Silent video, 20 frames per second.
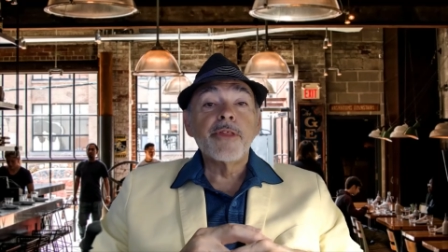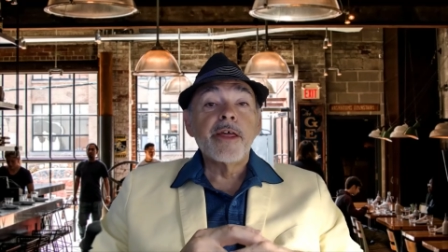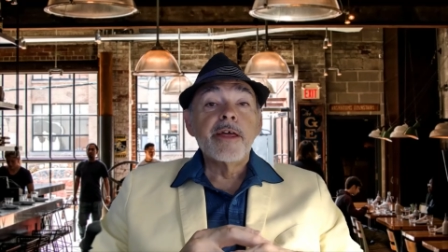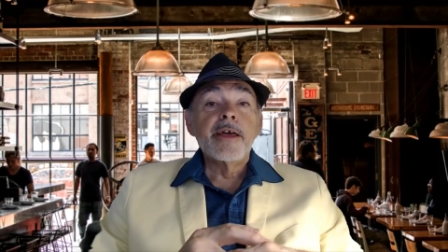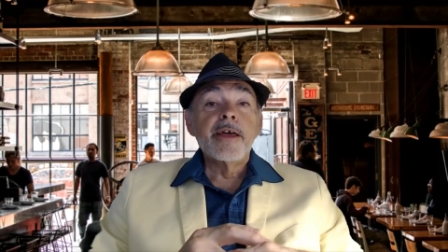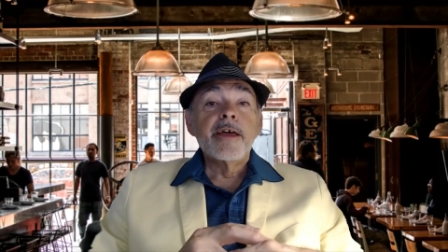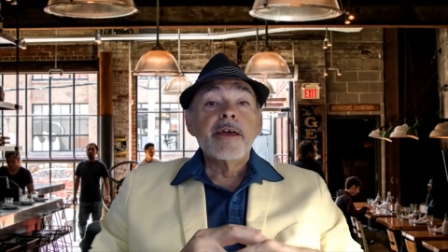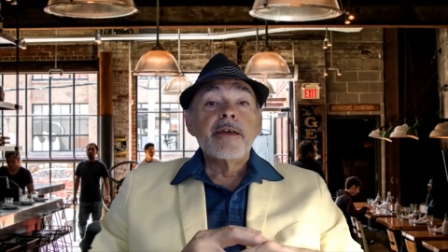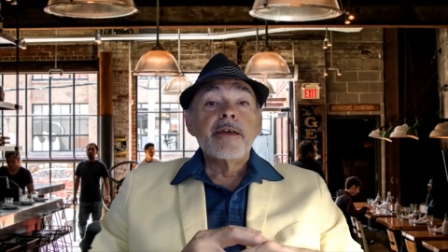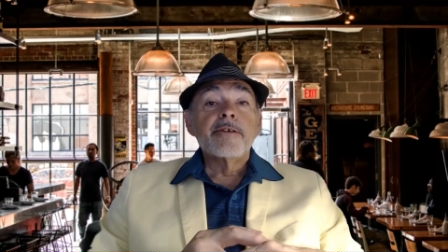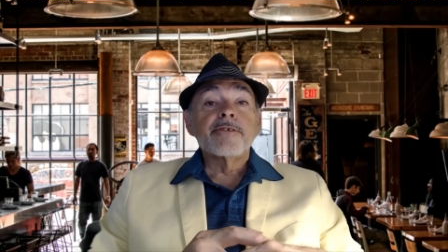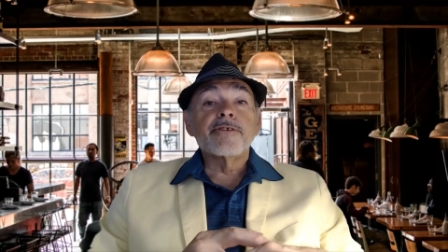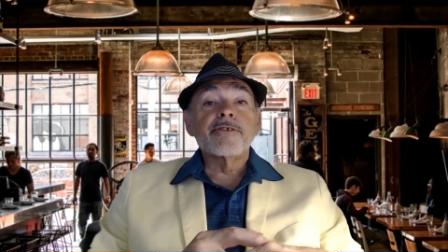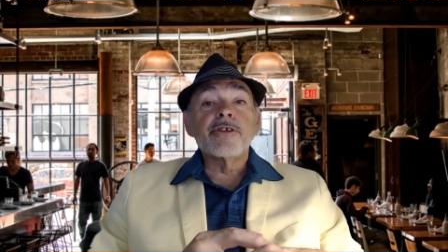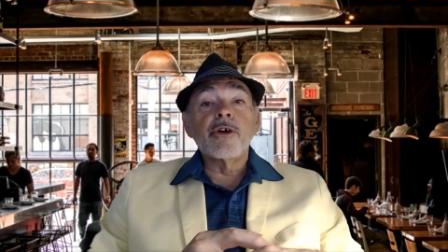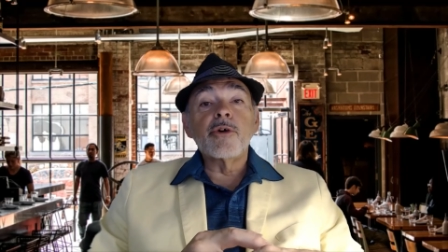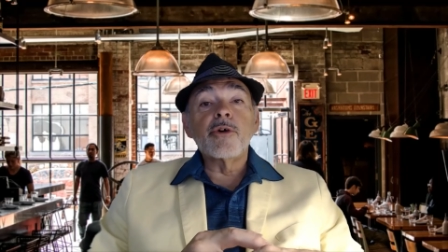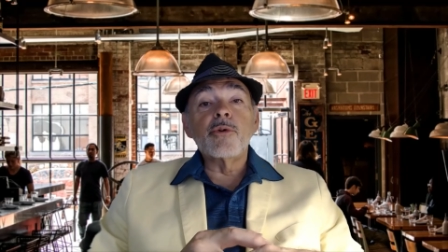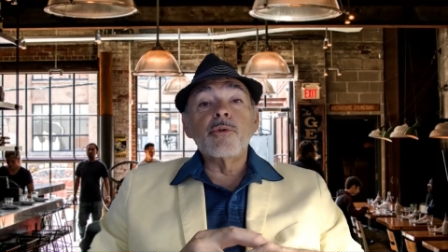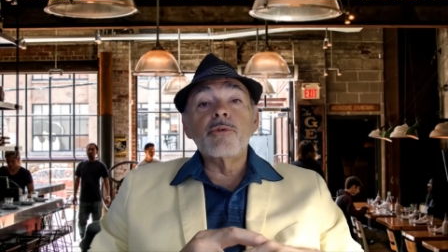So
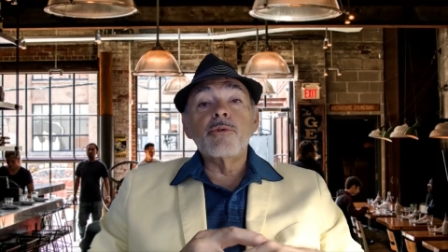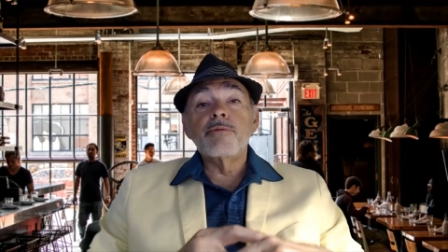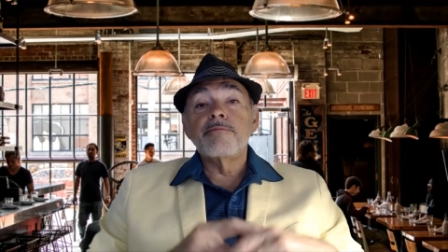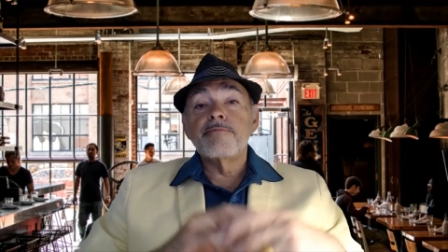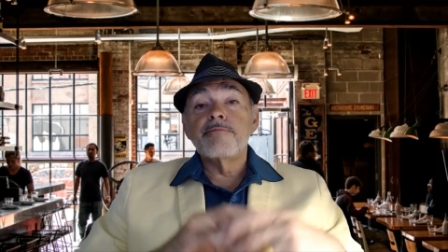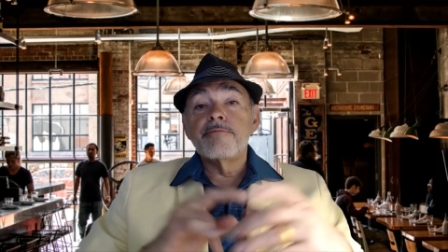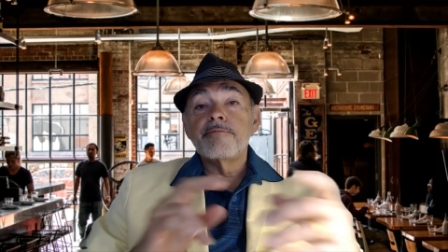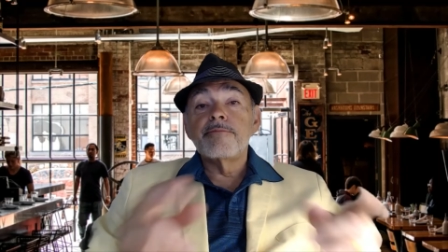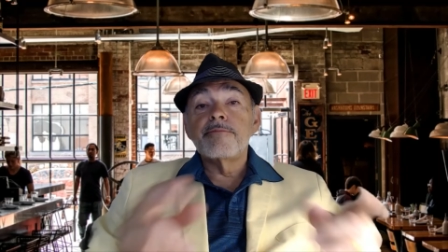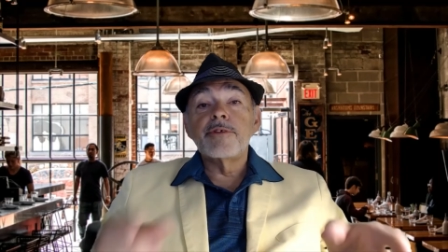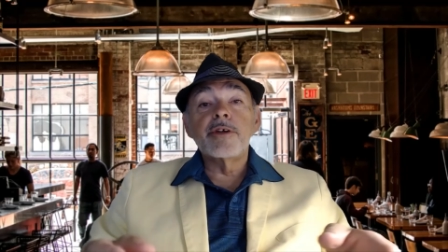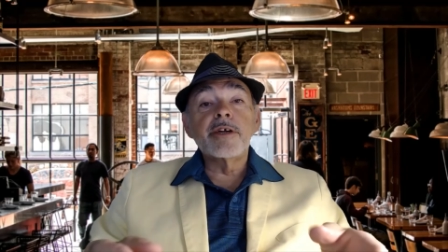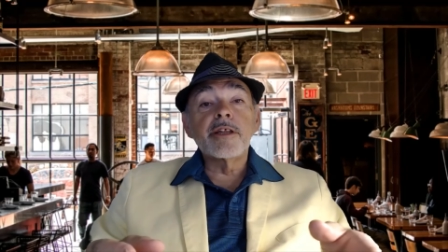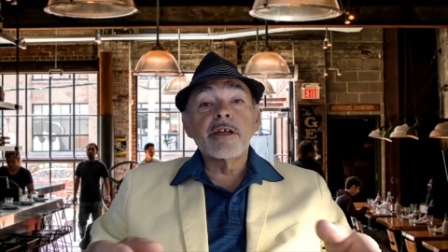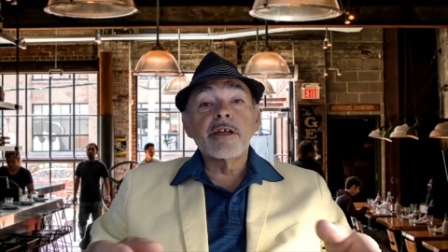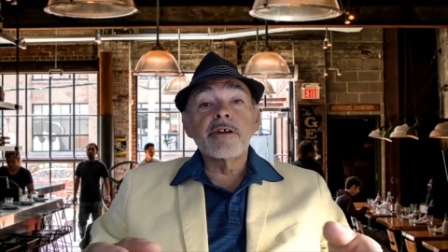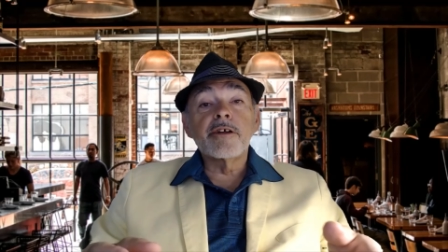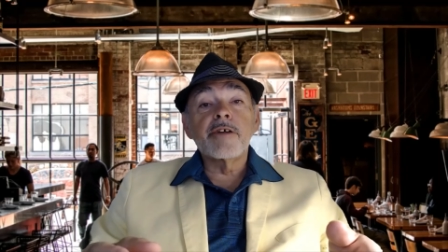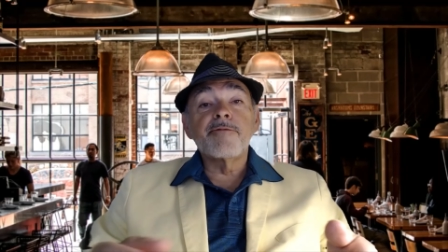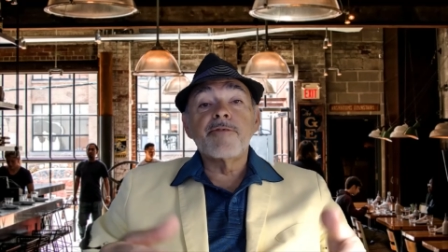you get a
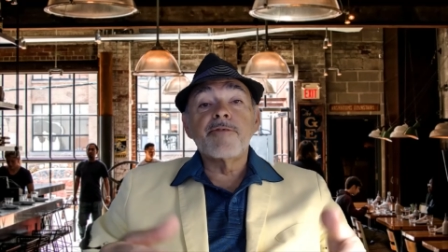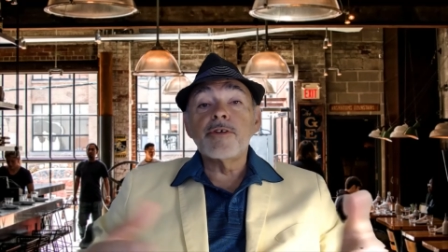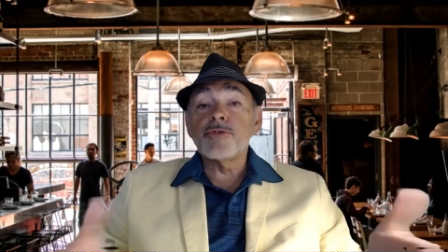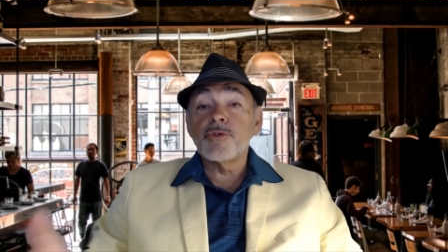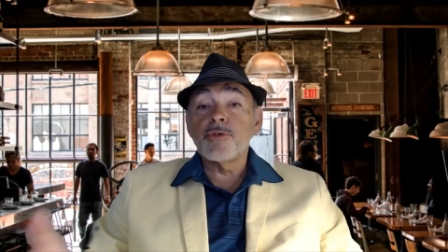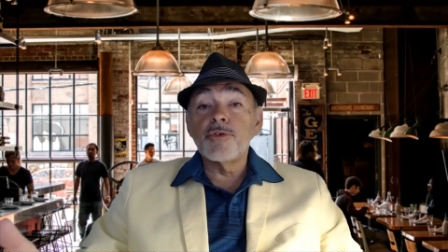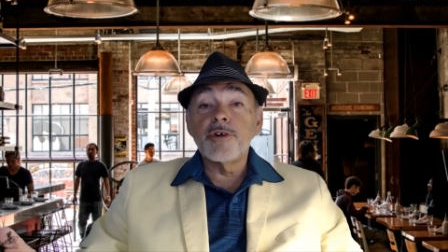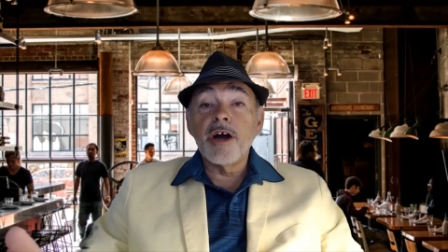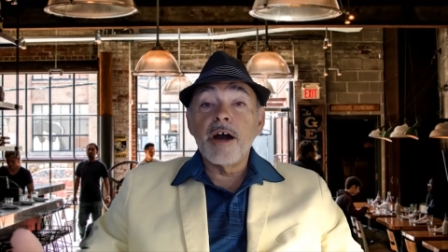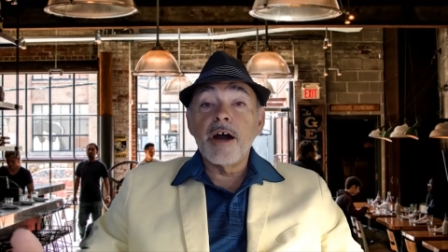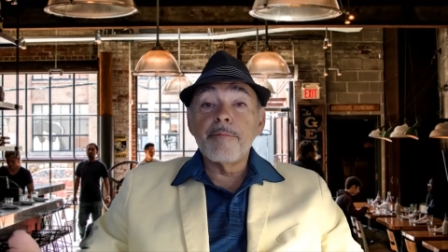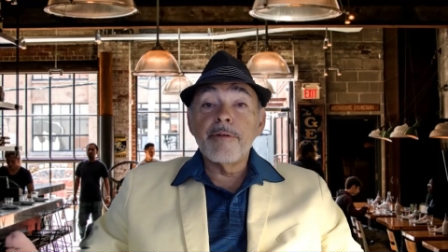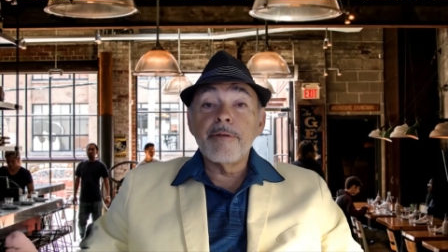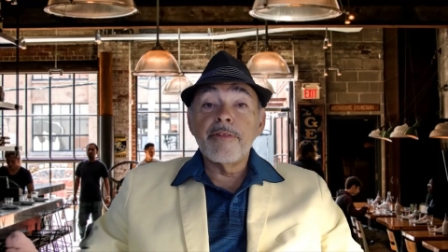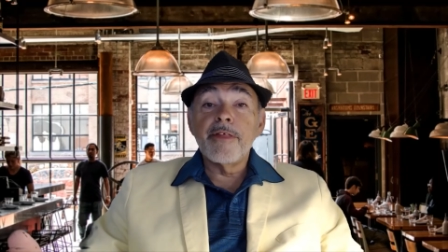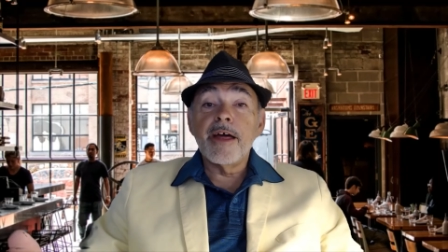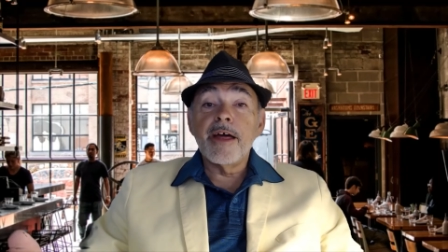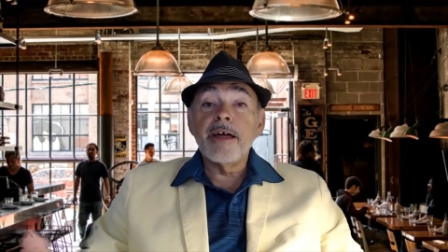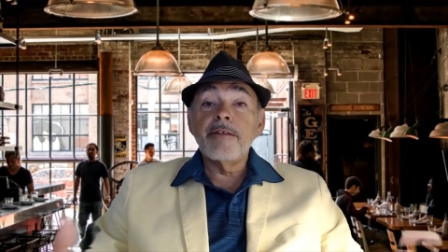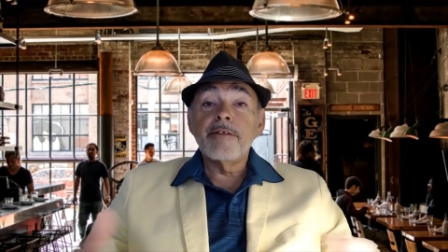physical copy of that,
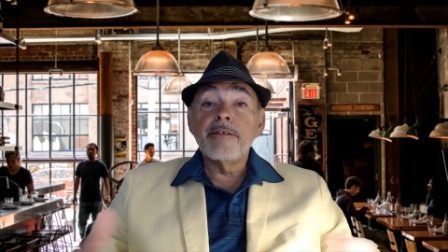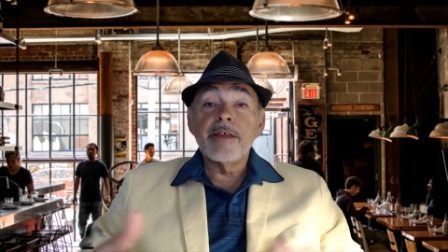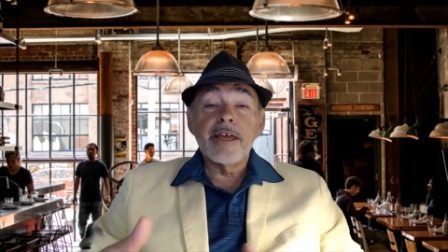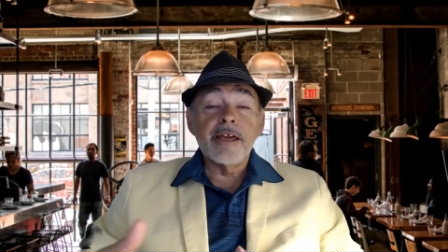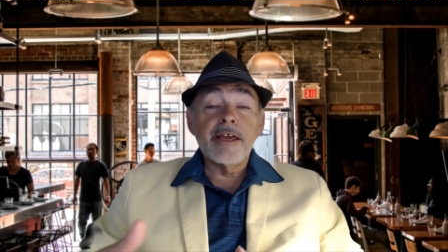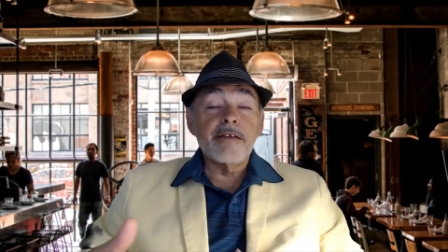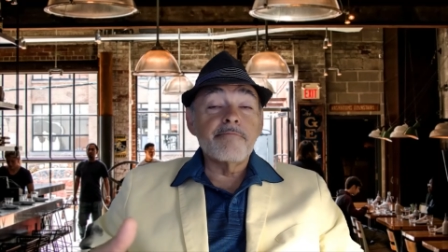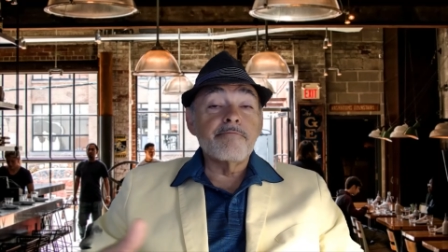and